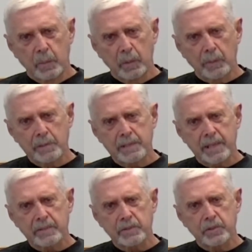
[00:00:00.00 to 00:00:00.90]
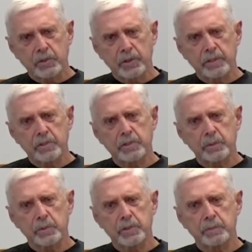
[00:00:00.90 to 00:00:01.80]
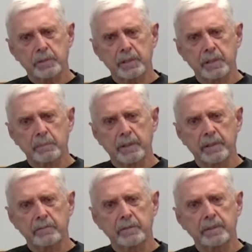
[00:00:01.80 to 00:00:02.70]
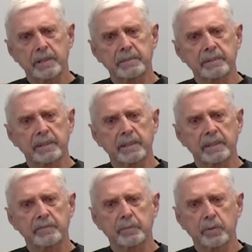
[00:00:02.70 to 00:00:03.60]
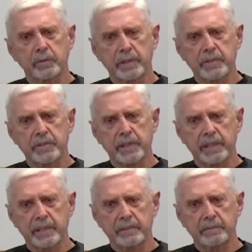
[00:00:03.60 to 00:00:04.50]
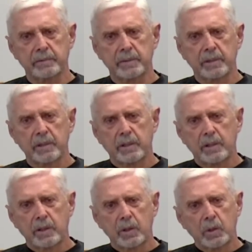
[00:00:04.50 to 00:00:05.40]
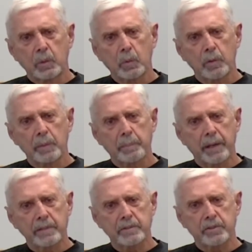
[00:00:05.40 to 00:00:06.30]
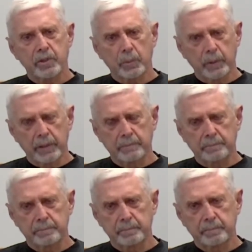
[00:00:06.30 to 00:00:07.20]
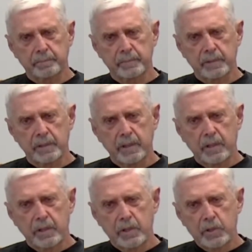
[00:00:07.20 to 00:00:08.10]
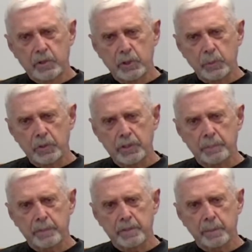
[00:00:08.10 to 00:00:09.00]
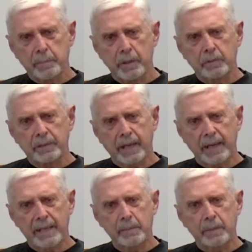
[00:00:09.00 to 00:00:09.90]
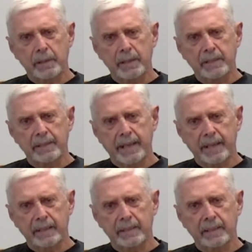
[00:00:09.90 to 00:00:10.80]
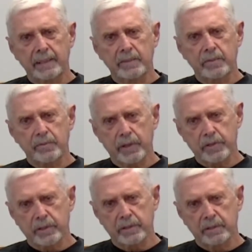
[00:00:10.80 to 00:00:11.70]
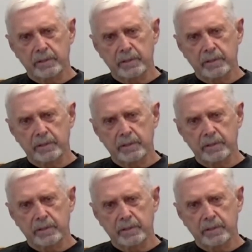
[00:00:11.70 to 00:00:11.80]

When I was asked to join the stewardship team, my introductory letter from Grace stated, quoting Pastor Joanne, "Stewardship is about time and talent and treasure.